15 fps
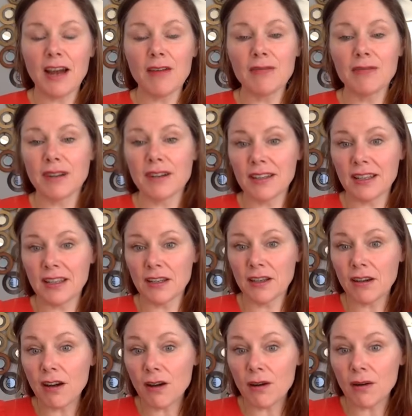how far they can
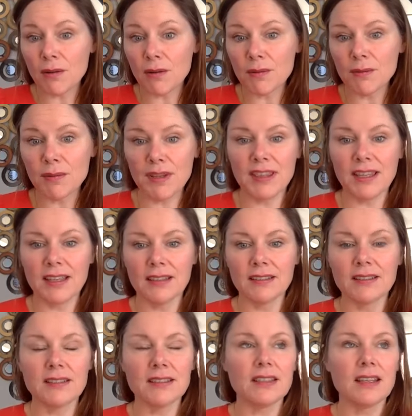go with things.